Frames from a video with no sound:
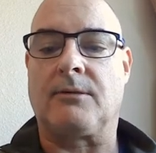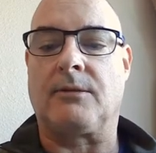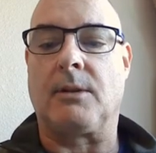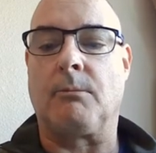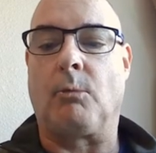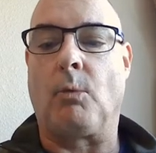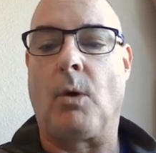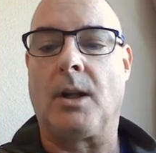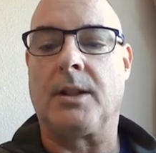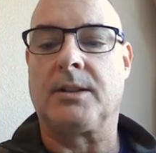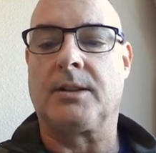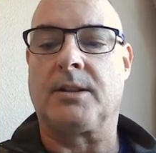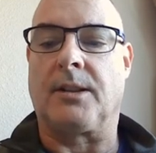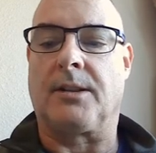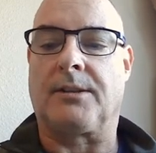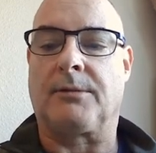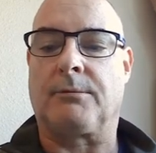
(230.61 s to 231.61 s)
from one
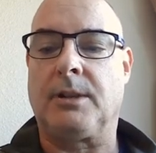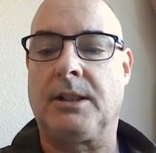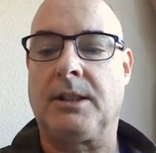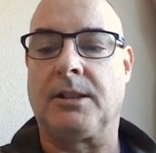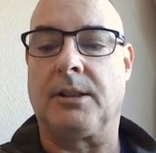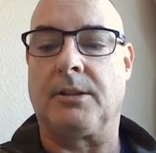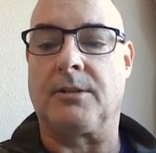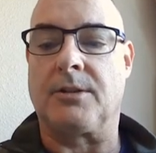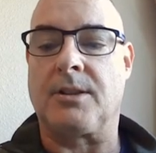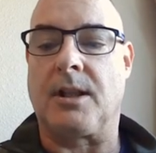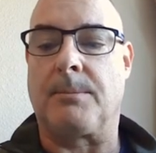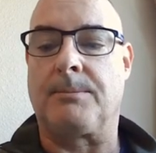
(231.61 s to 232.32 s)
to three years,